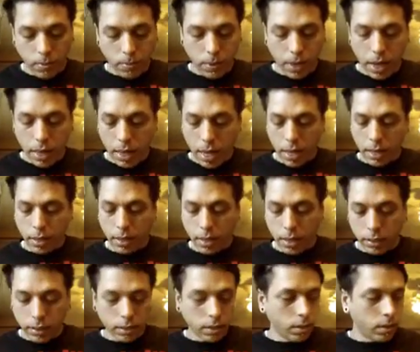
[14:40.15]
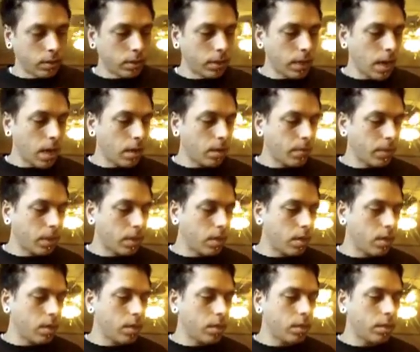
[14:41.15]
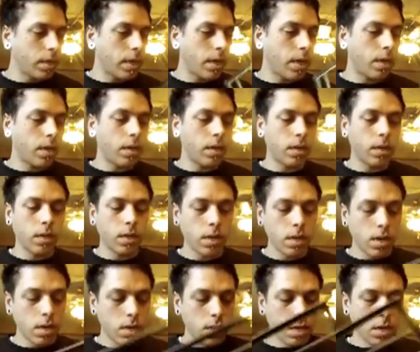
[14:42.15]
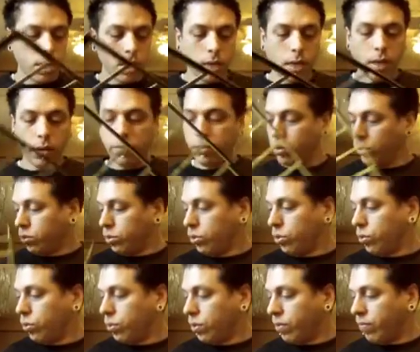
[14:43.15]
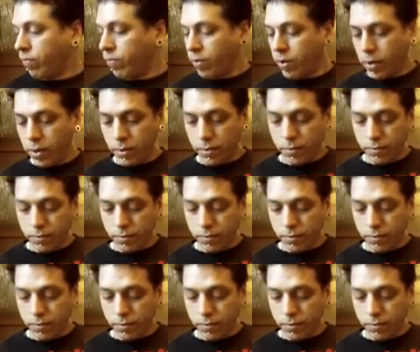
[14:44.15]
But I like this little set because it gives you three different